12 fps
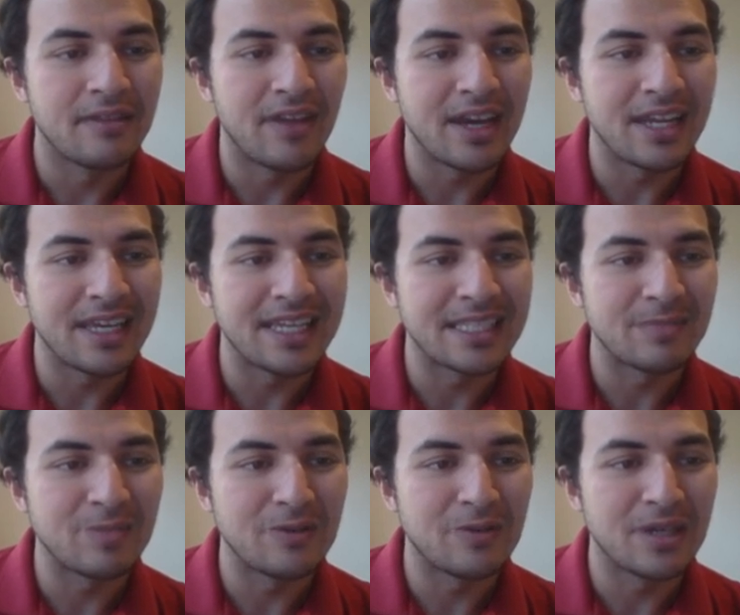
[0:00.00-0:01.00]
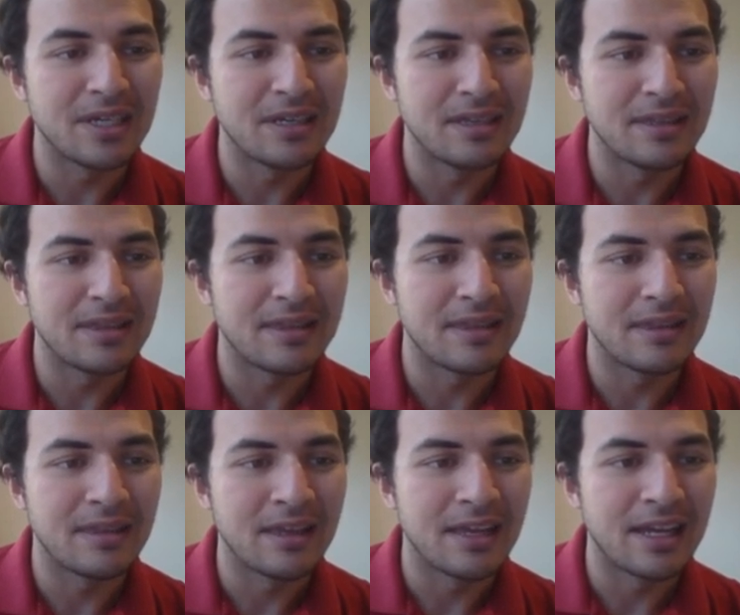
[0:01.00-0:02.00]
then he hits me with
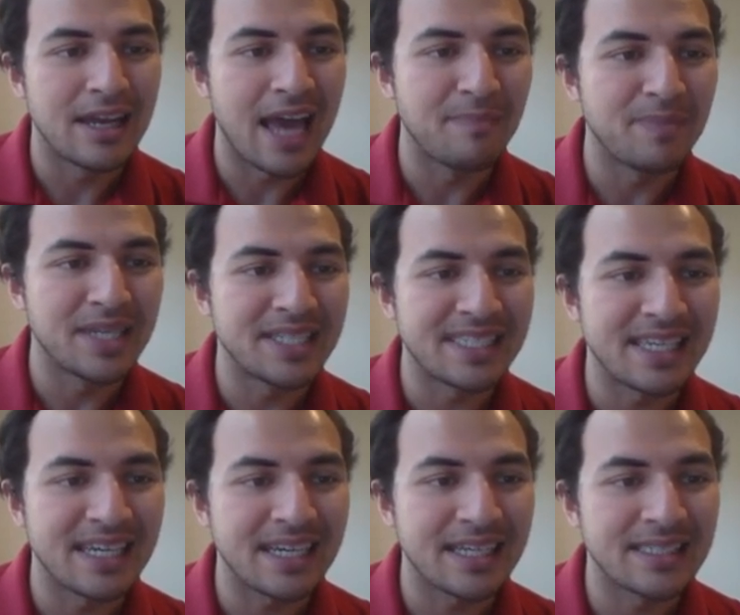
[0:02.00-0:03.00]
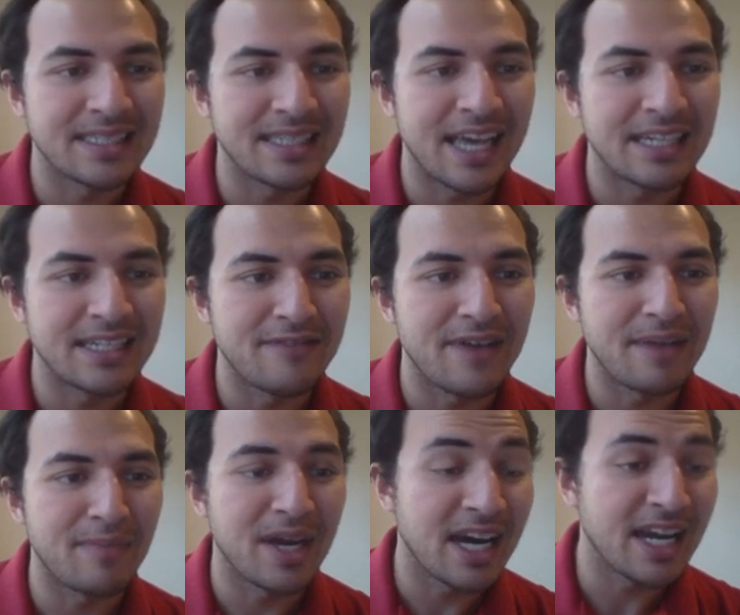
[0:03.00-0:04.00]
knight b6, and to defend
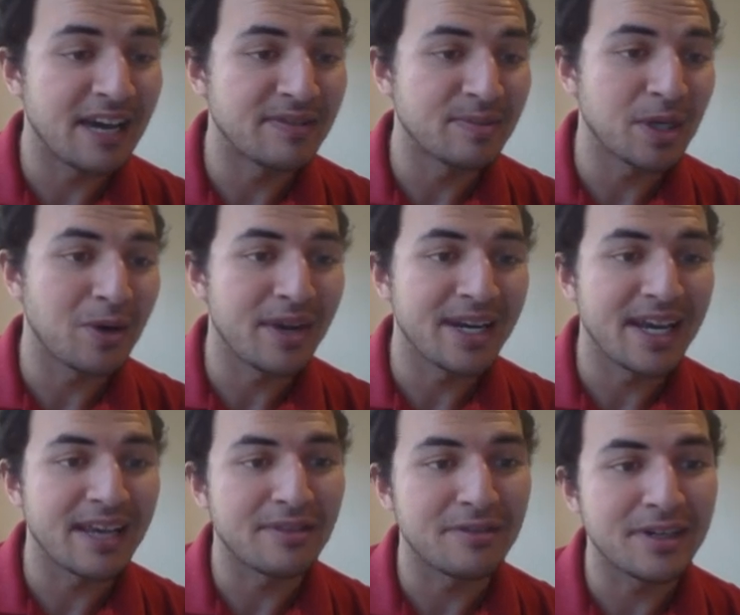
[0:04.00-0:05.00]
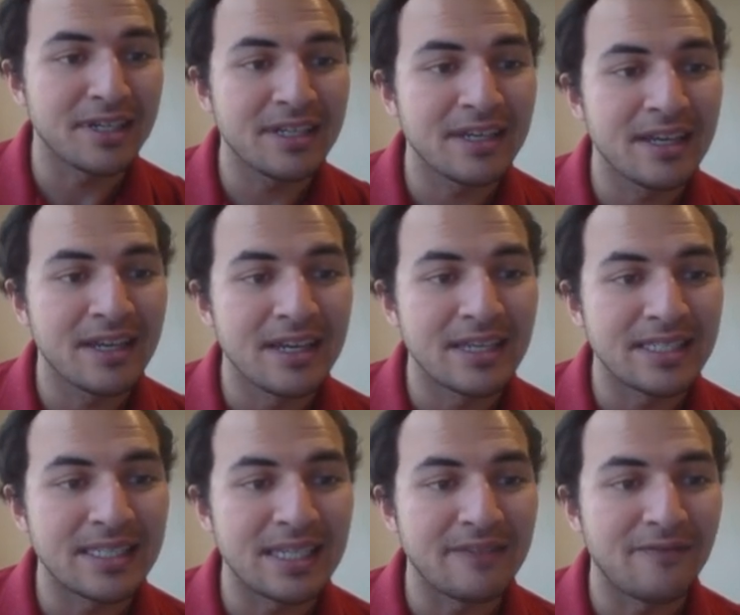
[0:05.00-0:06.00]
my knight I have to play queen a3,
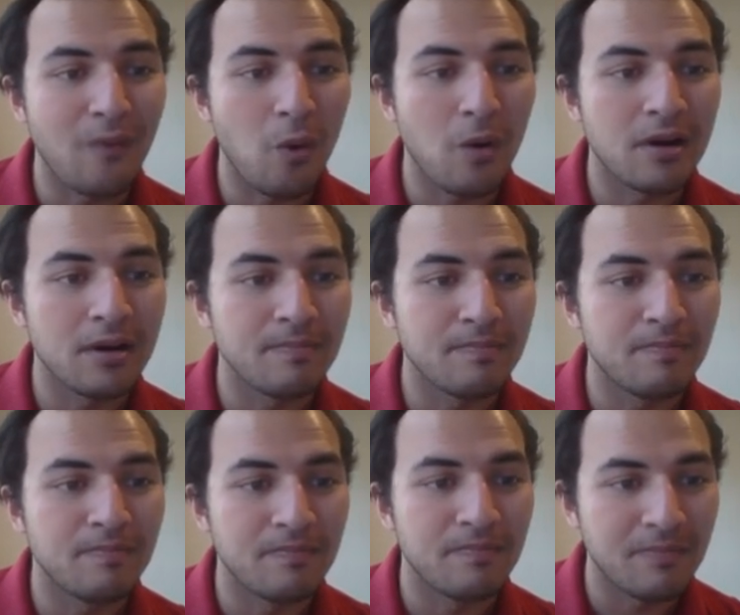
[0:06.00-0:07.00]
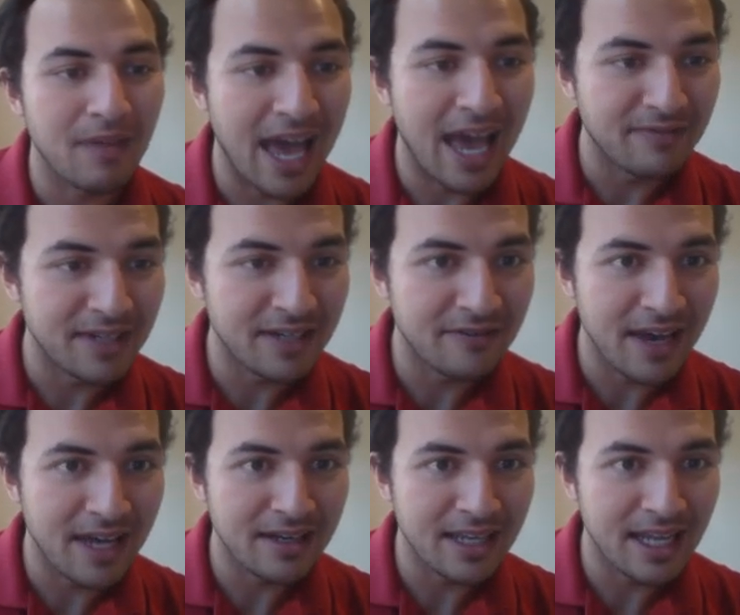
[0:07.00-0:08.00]
c4. I have to
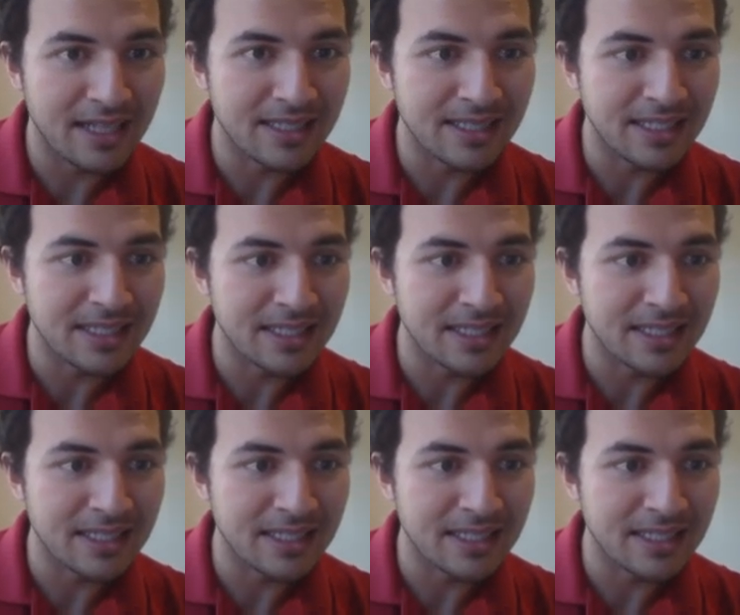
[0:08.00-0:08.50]
defend against this